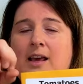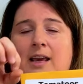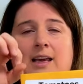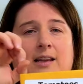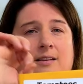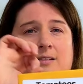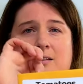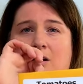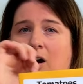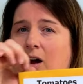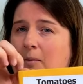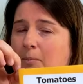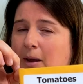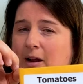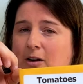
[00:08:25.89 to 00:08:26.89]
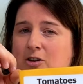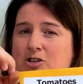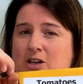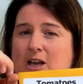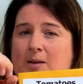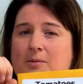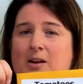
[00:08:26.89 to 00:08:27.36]
It is not pear
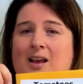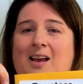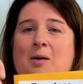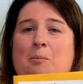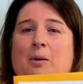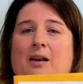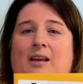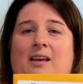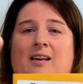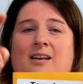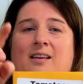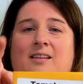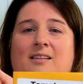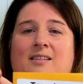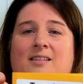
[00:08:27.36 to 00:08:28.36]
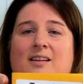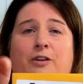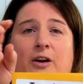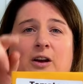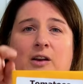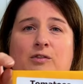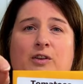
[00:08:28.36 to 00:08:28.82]
shaped, but it is
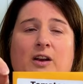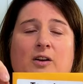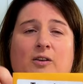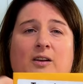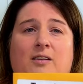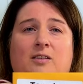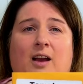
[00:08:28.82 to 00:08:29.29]
very vigorous.